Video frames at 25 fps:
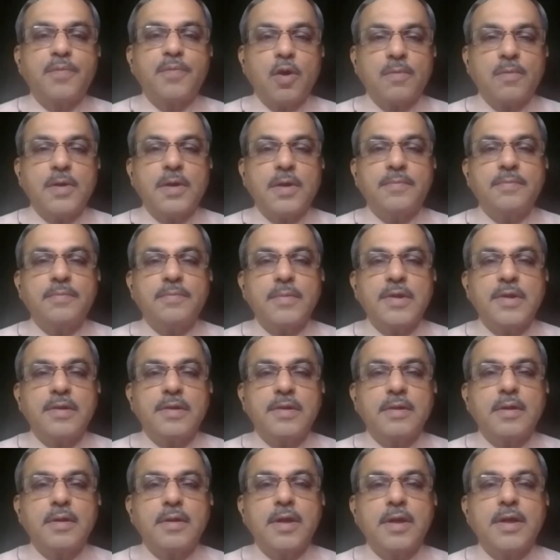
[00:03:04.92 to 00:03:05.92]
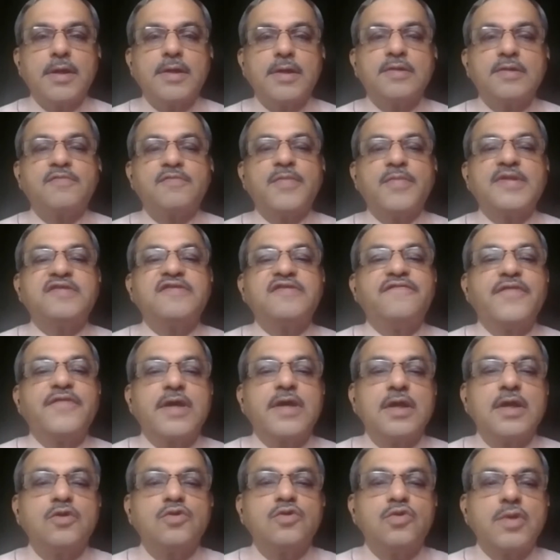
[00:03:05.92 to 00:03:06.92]
problem. It is
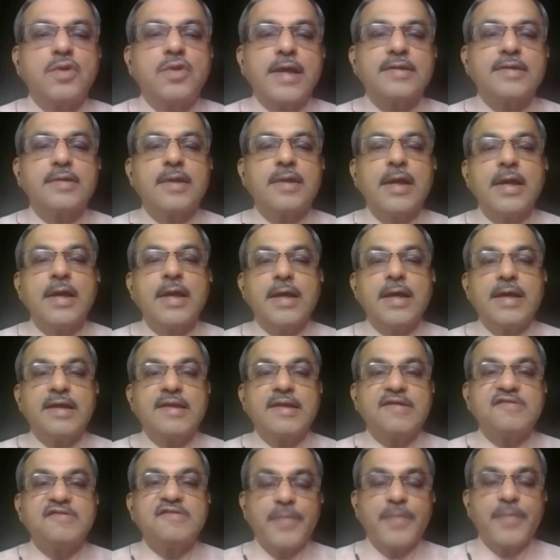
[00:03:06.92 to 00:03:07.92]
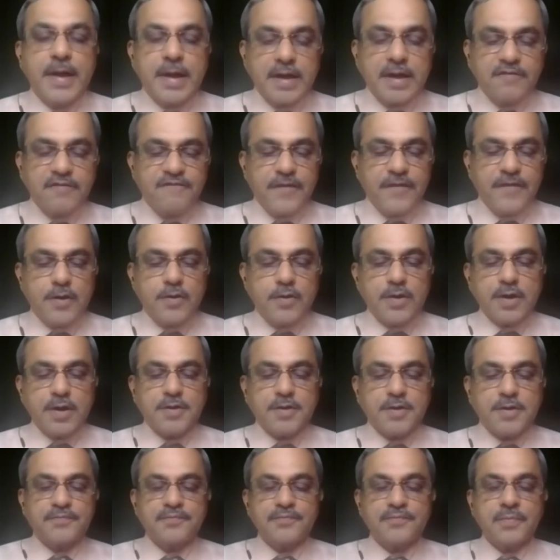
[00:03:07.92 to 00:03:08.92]
specifically known as respiratory
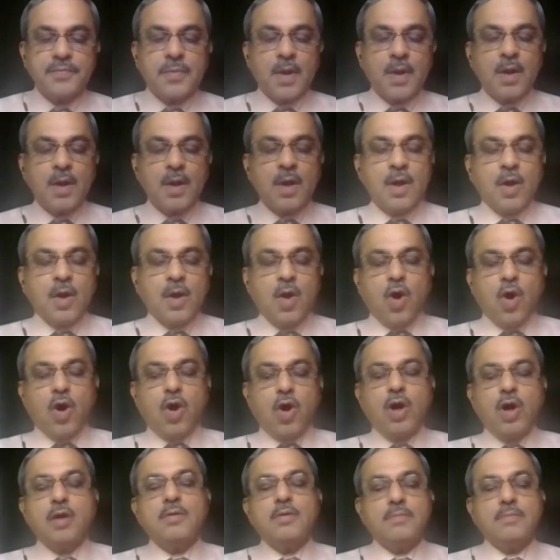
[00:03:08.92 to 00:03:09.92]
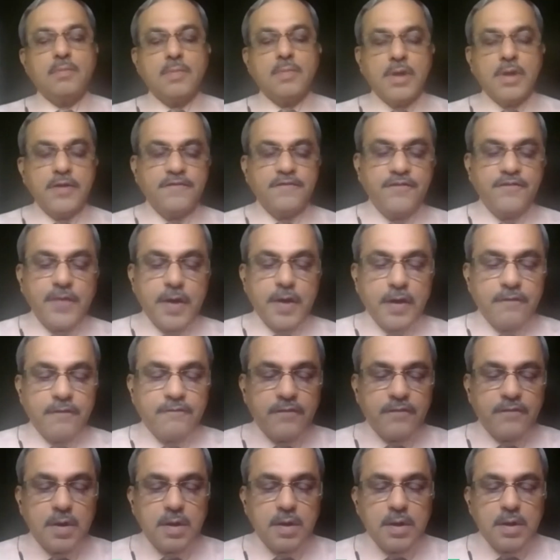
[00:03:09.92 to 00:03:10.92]
failure. Or if you
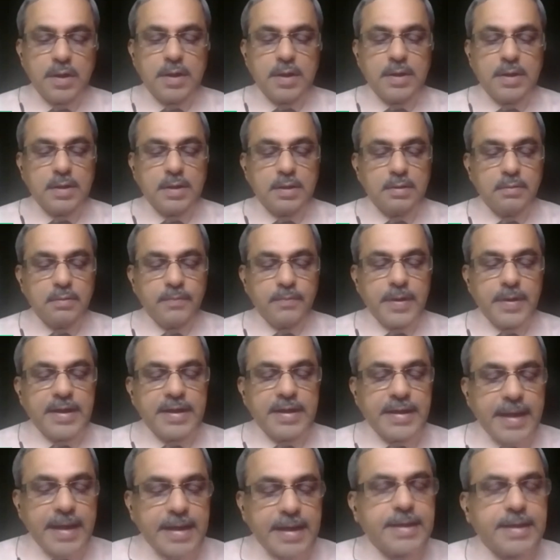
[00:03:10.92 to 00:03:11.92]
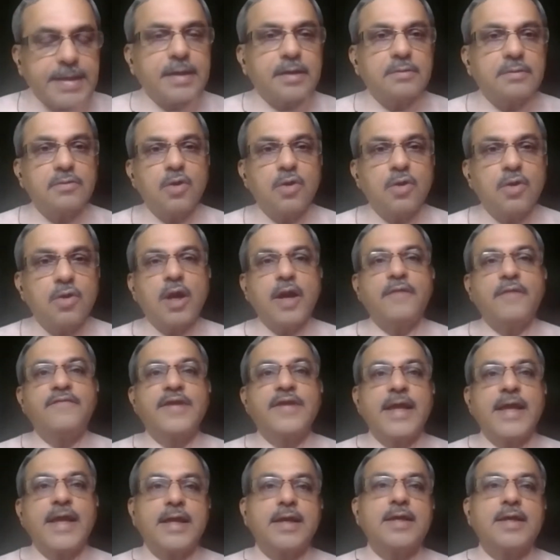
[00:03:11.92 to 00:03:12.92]
have been taking or
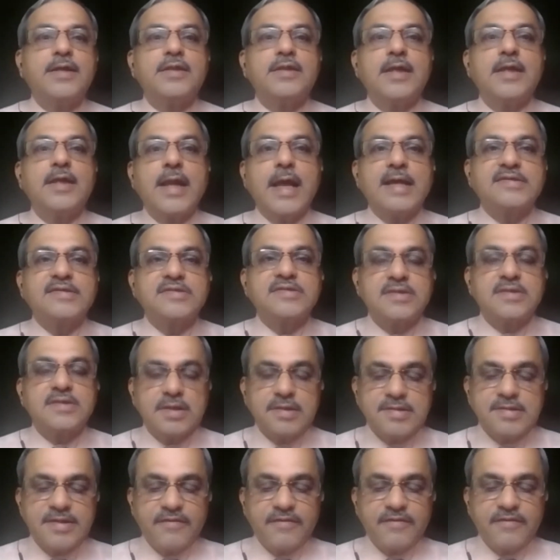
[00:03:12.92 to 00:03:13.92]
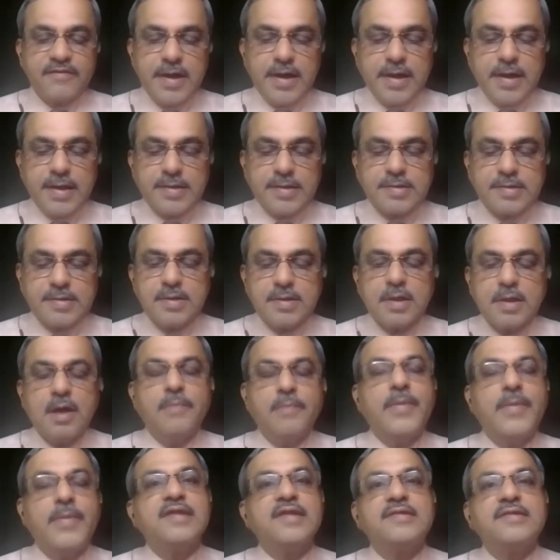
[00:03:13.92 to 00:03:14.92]
have taken in the last 7 days
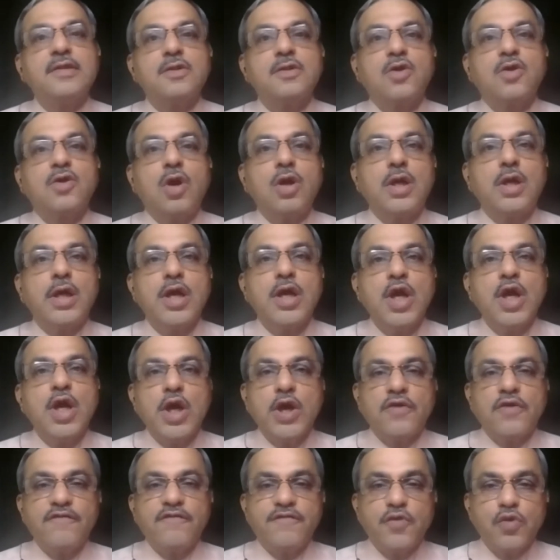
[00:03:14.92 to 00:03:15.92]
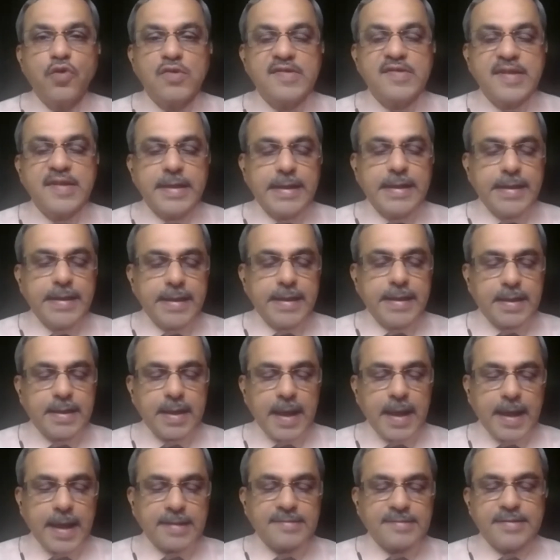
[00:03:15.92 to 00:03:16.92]
a medicine called
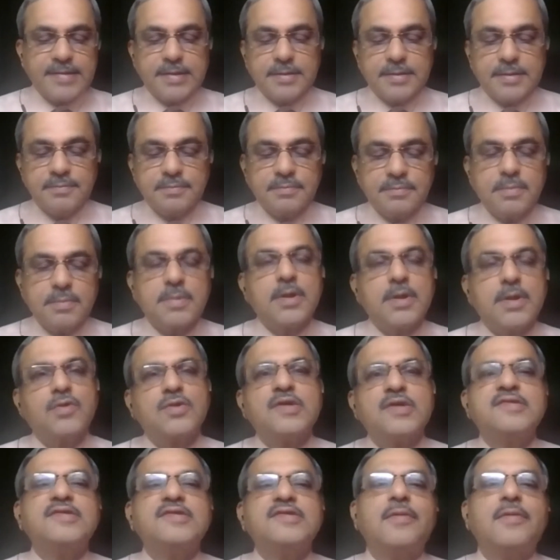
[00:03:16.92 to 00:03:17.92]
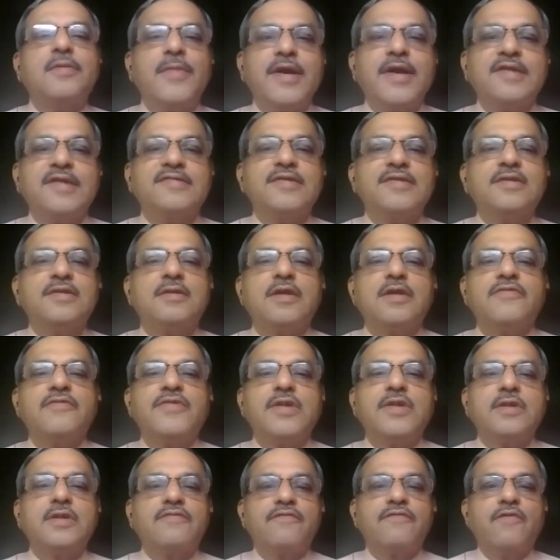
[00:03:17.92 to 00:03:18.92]
fusidic acid. Now, this is a medicine
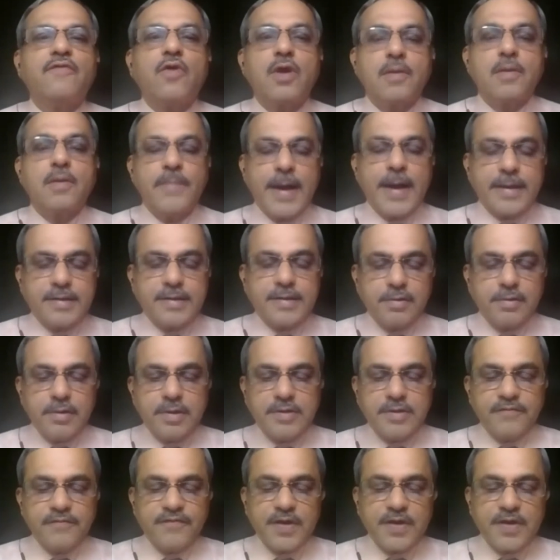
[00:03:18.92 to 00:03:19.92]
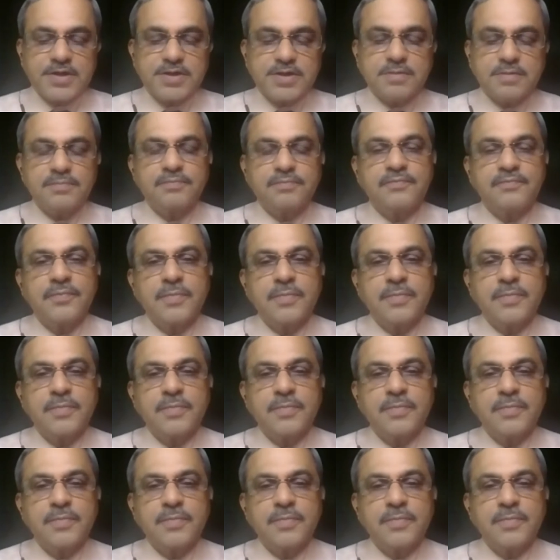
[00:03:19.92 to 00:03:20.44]
given for a bacterial infection.